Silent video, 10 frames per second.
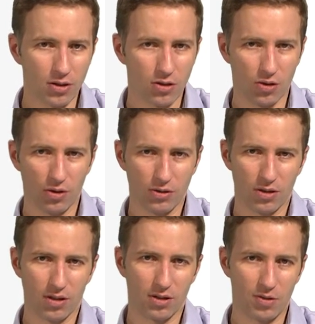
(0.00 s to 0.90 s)
so those
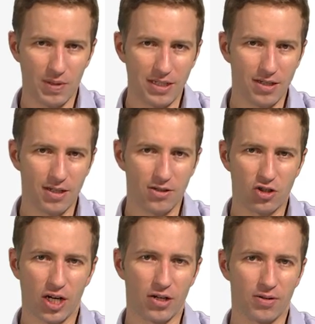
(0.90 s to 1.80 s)
are the species,
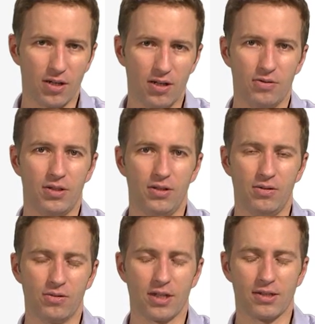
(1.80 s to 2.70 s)
genera,
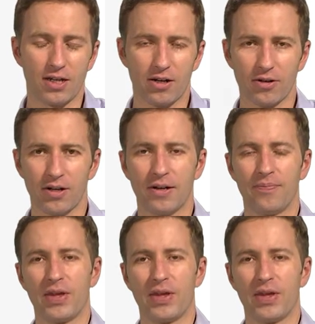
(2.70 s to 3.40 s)
OTUs, etc.,